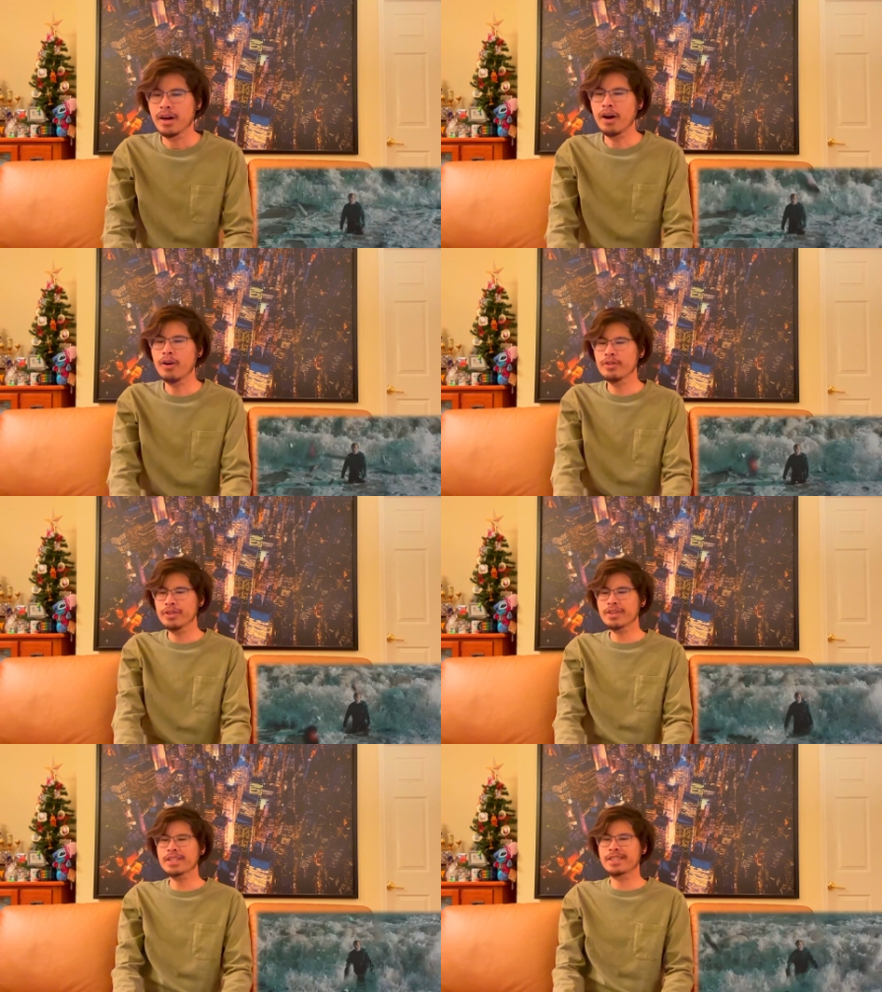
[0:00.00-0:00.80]
Oh,
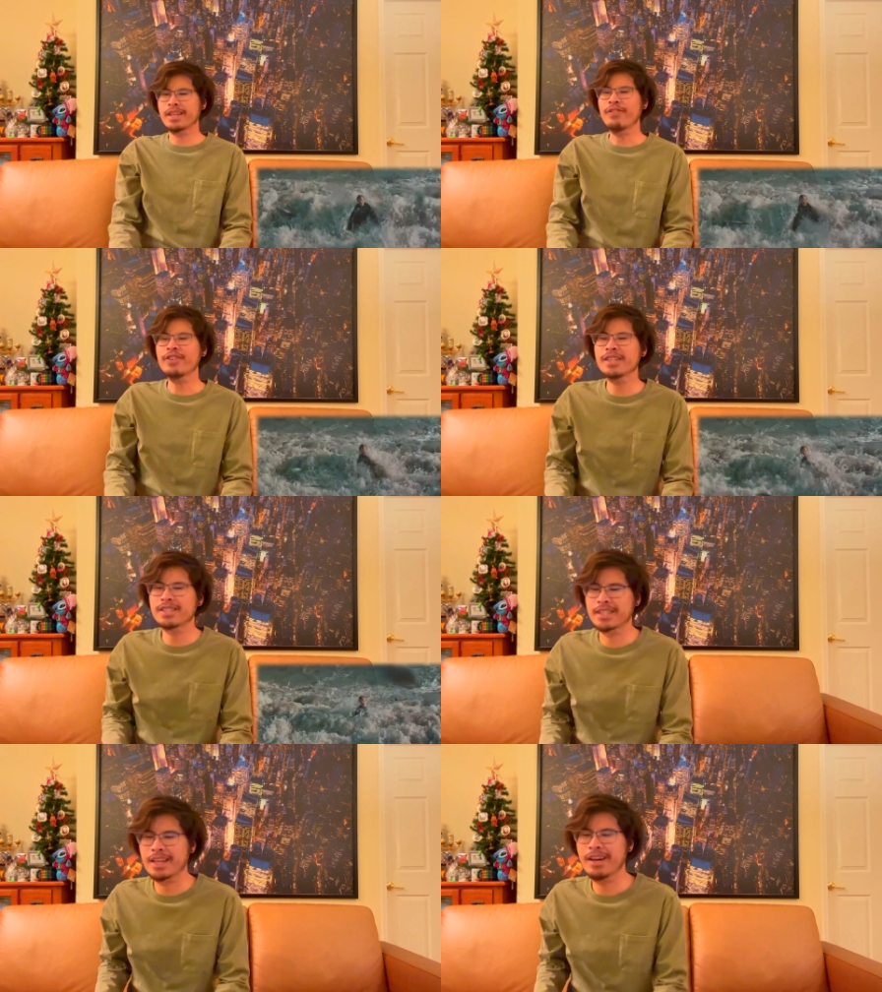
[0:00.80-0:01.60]
you could definitely
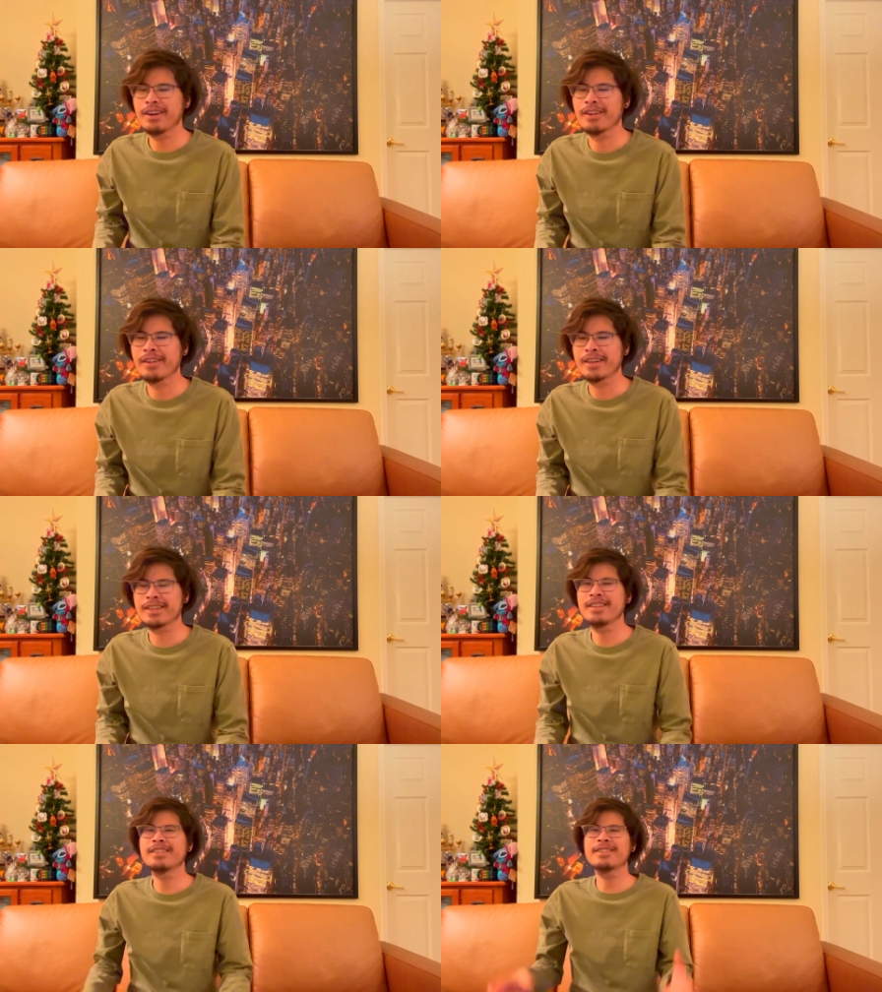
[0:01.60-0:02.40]
tell, like
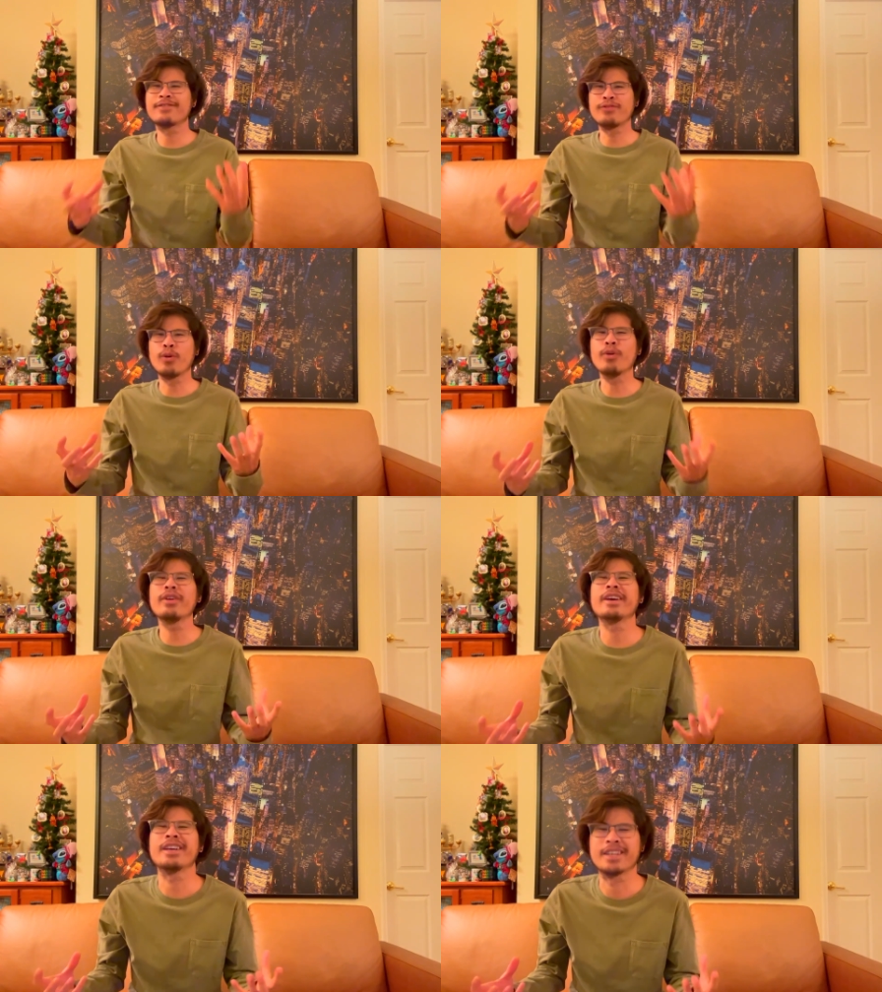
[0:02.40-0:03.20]
in his
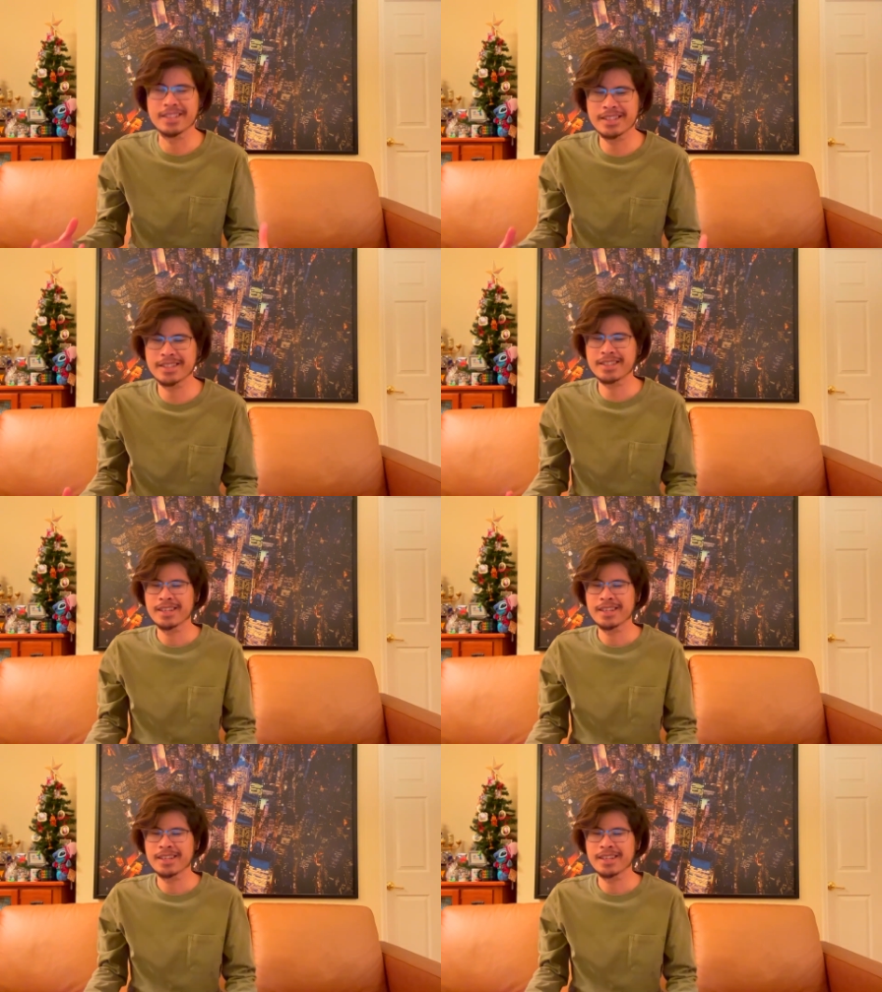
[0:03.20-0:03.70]
voice.